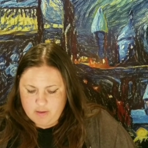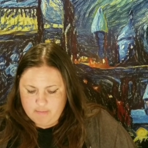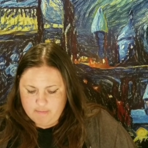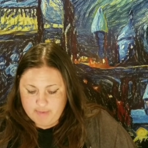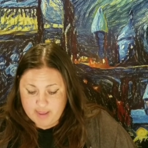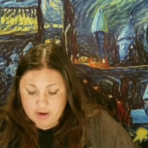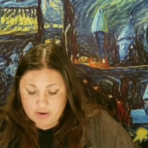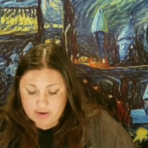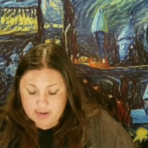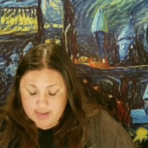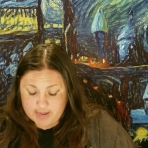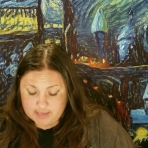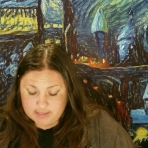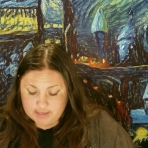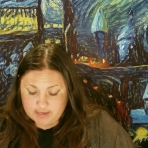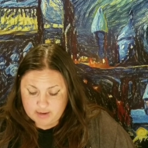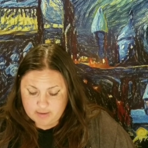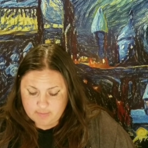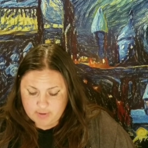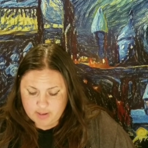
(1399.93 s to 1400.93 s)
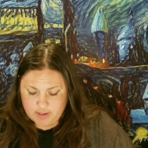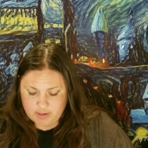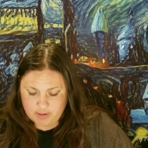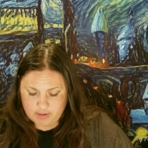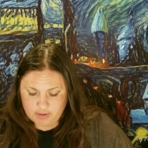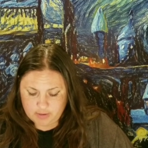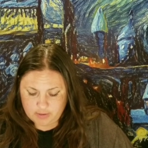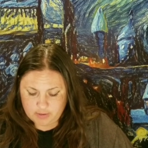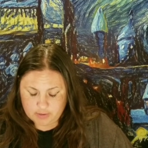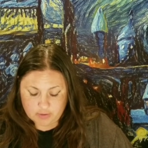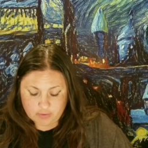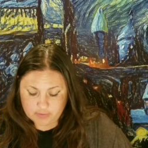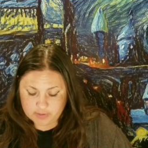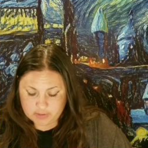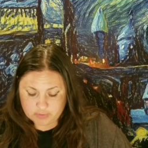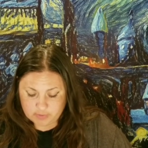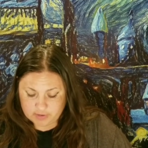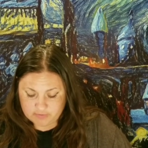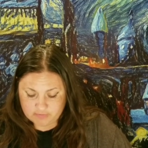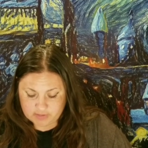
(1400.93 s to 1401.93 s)
Mary ended up going
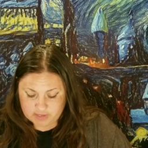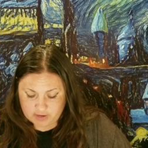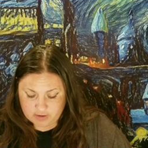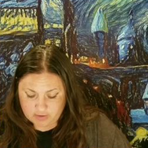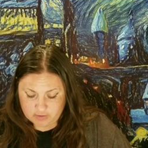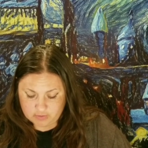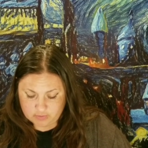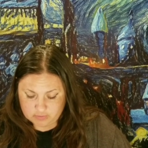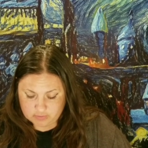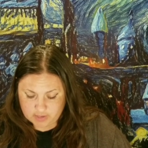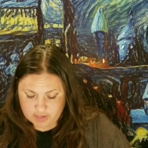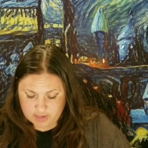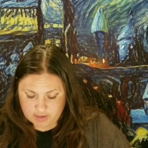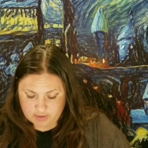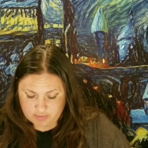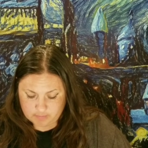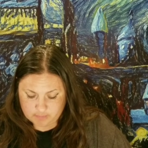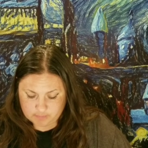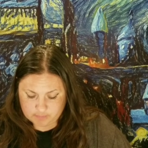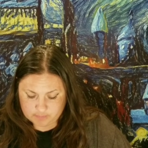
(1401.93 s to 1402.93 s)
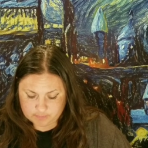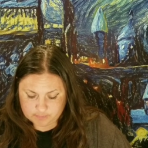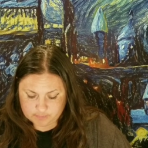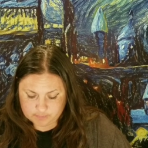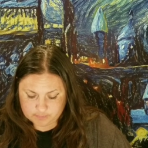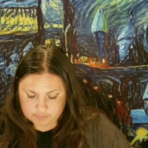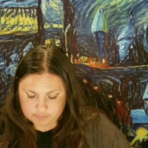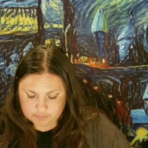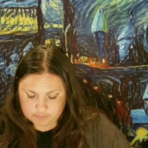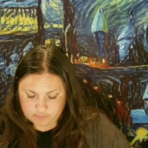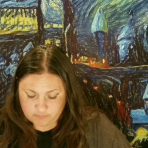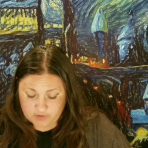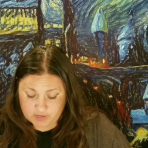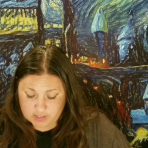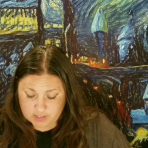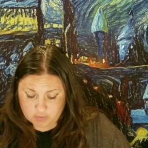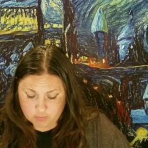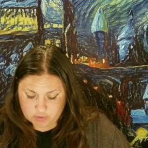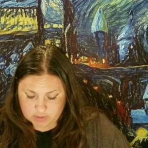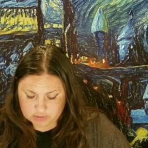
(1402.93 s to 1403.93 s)
to wherever the hell um,
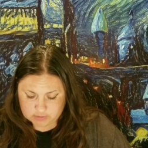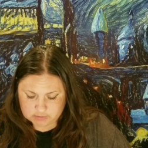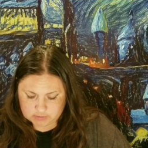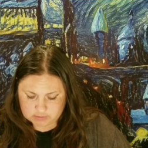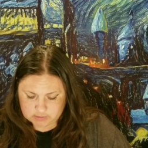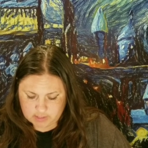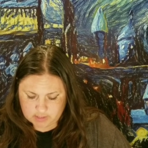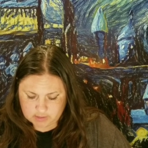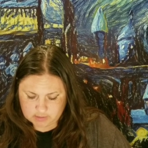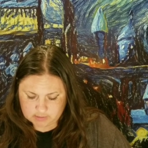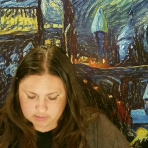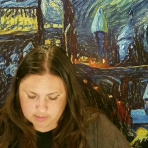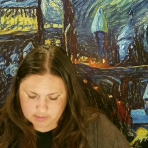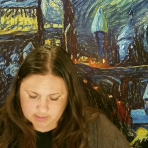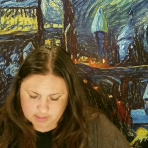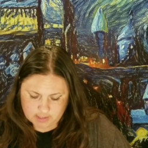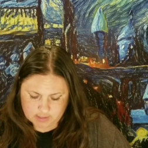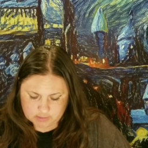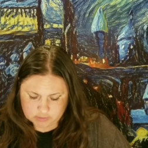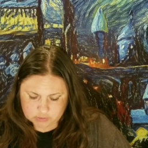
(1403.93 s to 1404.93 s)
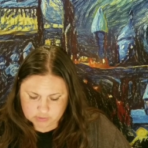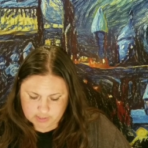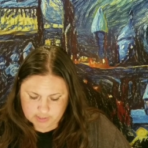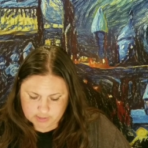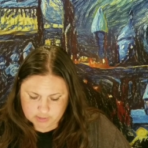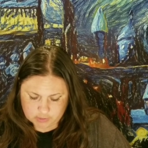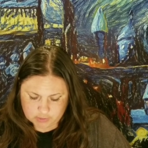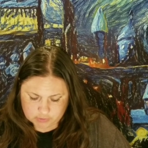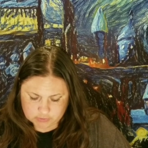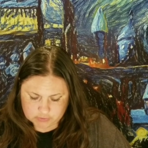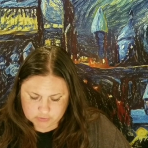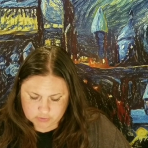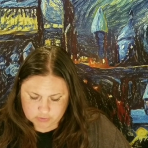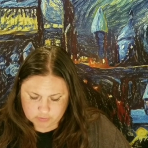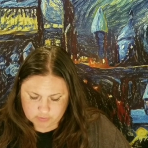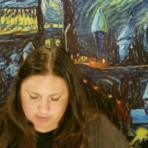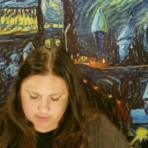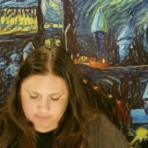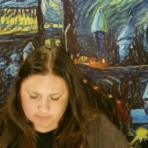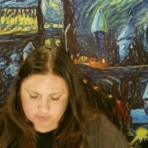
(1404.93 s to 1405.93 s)
Fanny was and like kind of trying to nurse her,
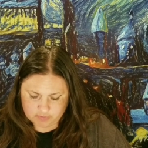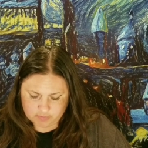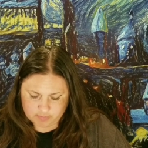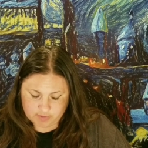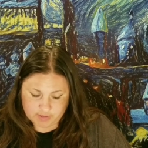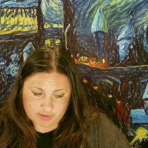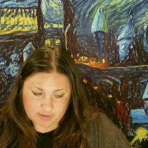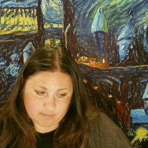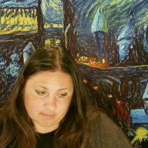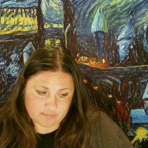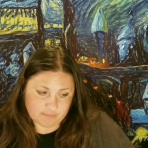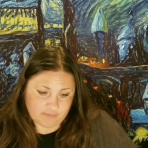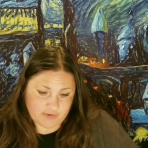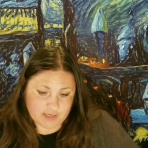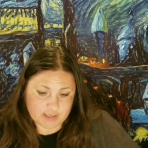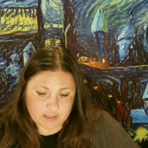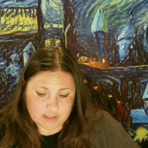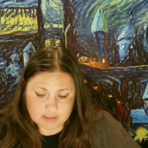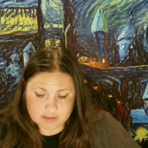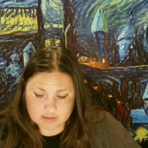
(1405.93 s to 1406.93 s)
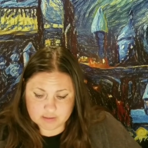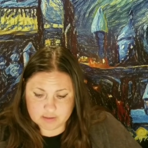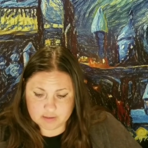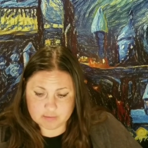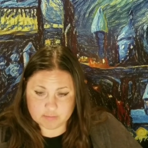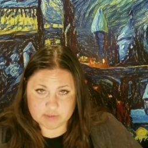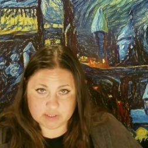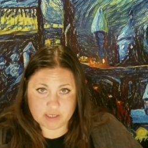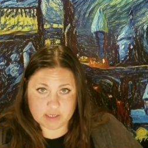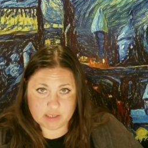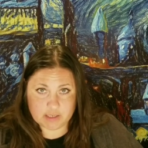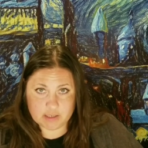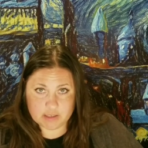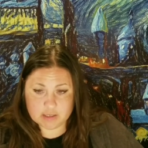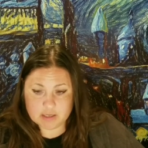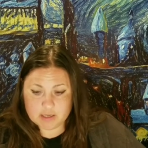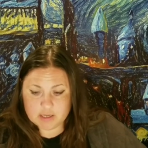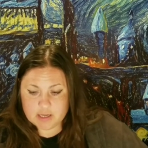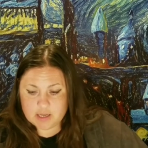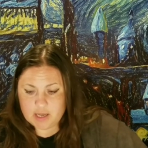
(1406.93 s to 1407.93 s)
whatever. But Fanny ended up
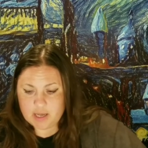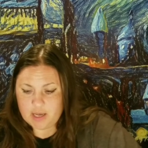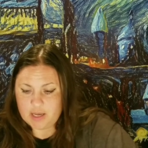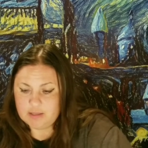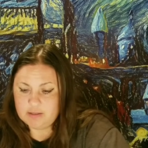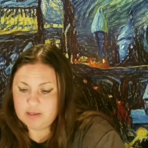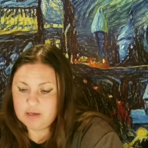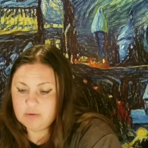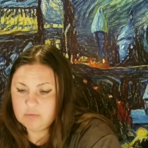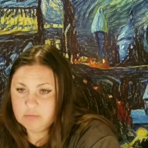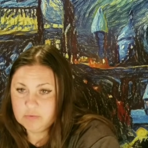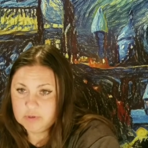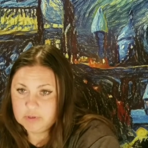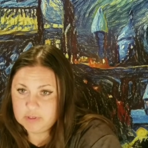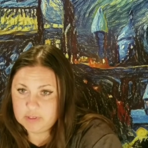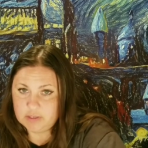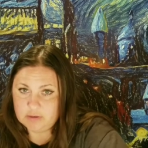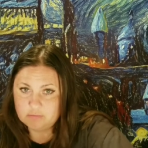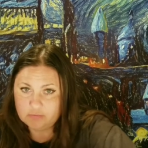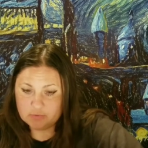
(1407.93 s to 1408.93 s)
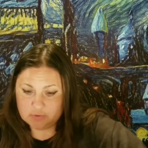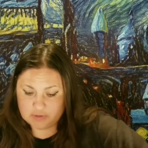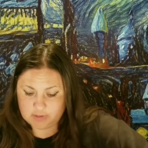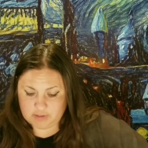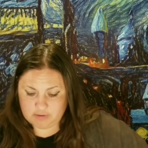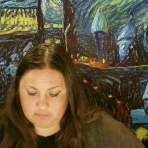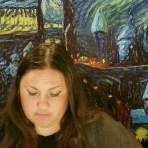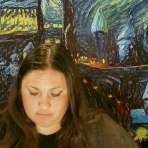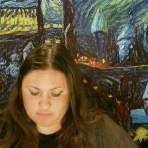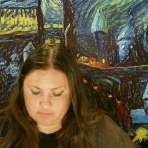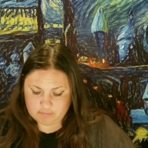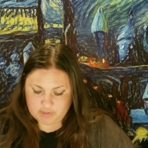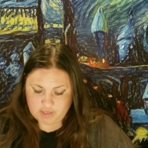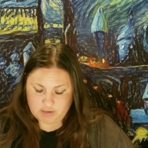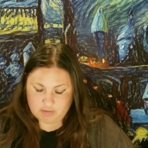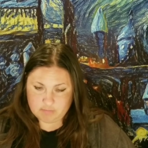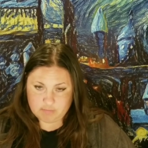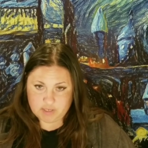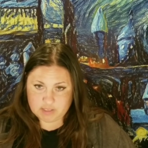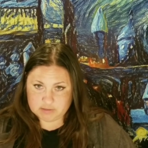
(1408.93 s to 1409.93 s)
dying, and that really, really
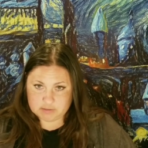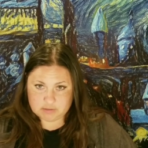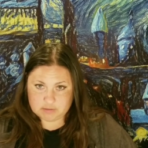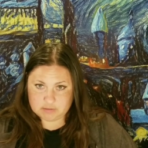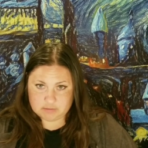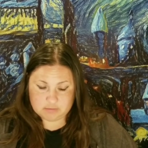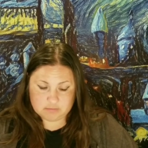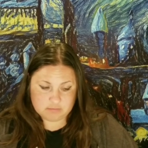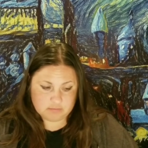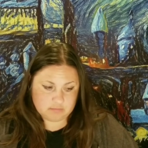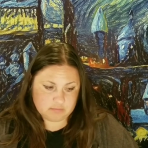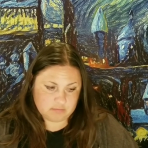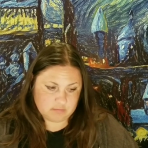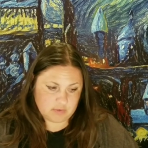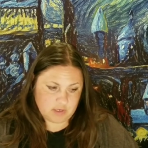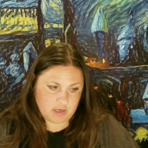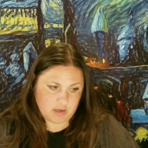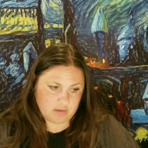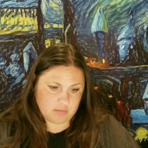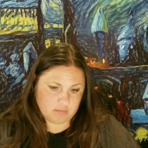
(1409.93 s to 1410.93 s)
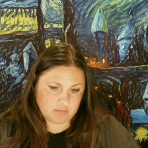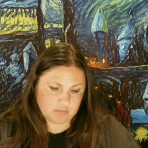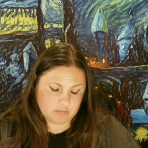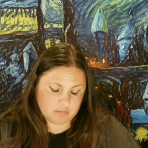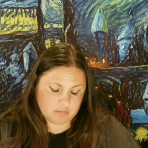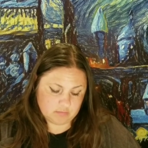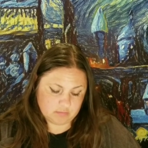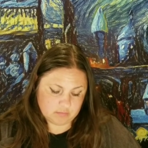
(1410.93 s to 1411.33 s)
like messed um,